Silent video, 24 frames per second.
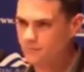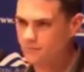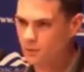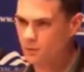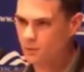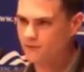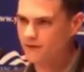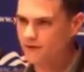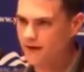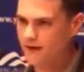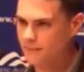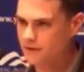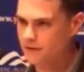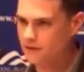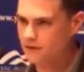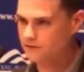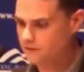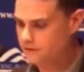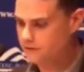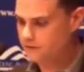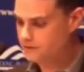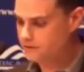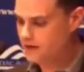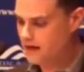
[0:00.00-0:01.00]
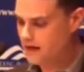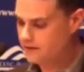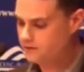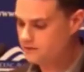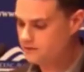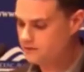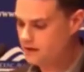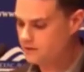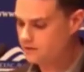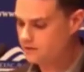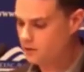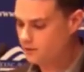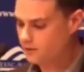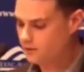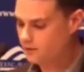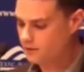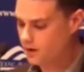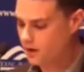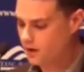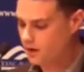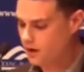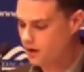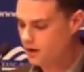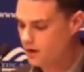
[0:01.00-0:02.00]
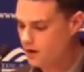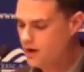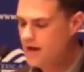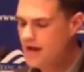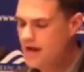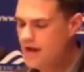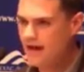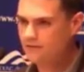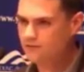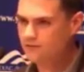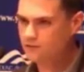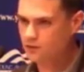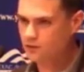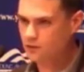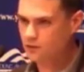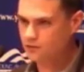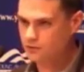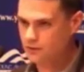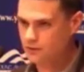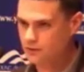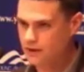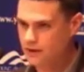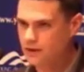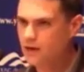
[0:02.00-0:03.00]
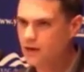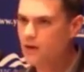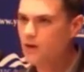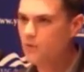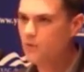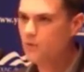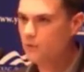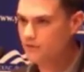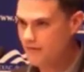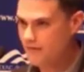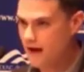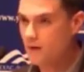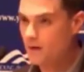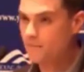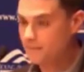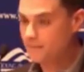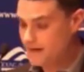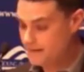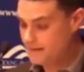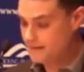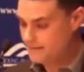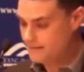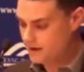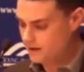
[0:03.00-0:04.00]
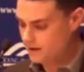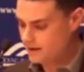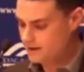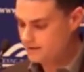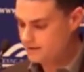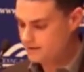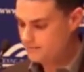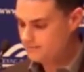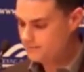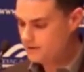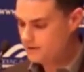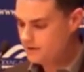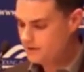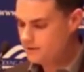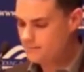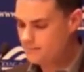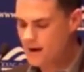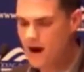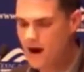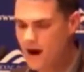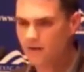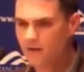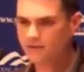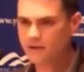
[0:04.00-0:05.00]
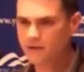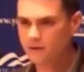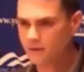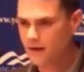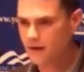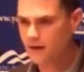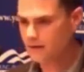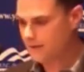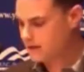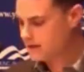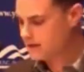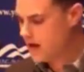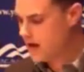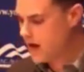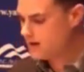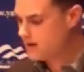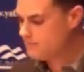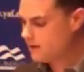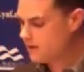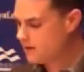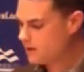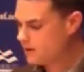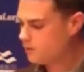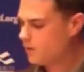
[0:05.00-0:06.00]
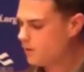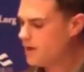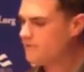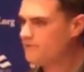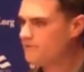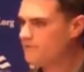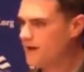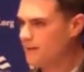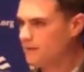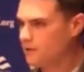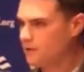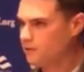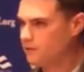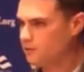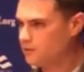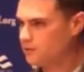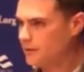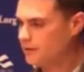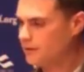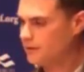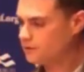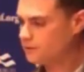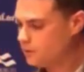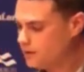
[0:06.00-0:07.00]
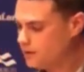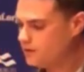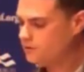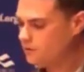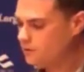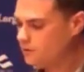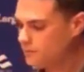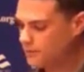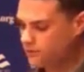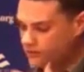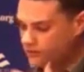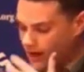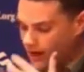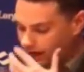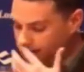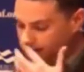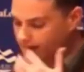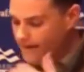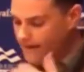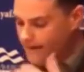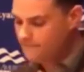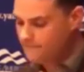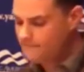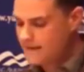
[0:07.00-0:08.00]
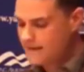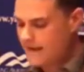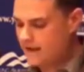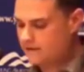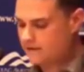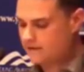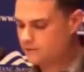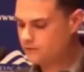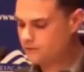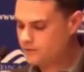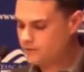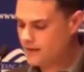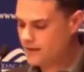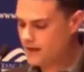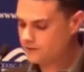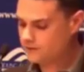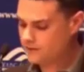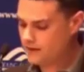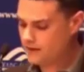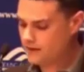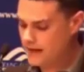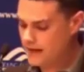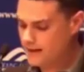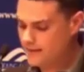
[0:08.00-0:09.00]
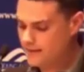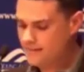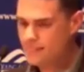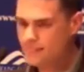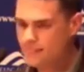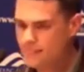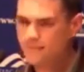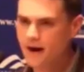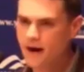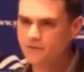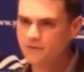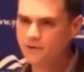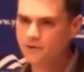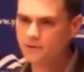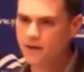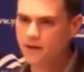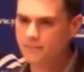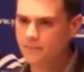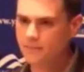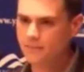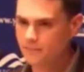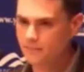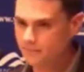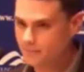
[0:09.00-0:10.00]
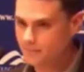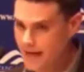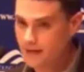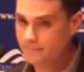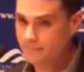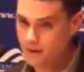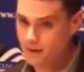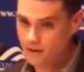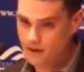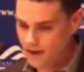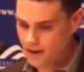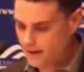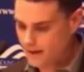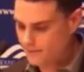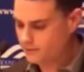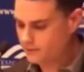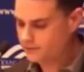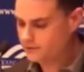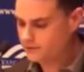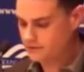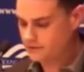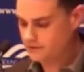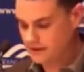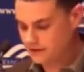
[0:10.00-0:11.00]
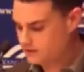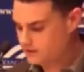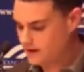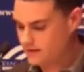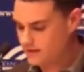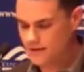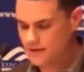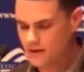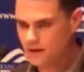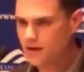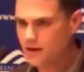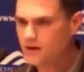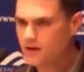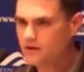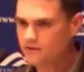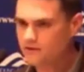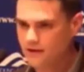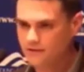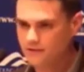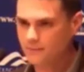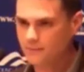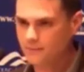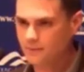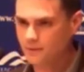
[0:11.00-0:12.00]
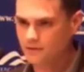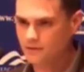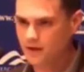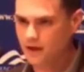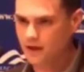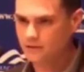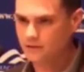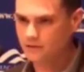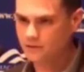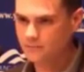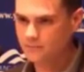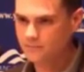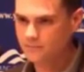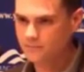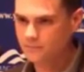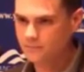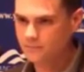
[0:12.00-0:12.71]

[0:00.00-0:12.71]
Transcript: of poor families in the United States overall have children without being married. The poverty rate among non-married white families was about 22% as of 2008. The poverty rate among black married couples that same year, 7%.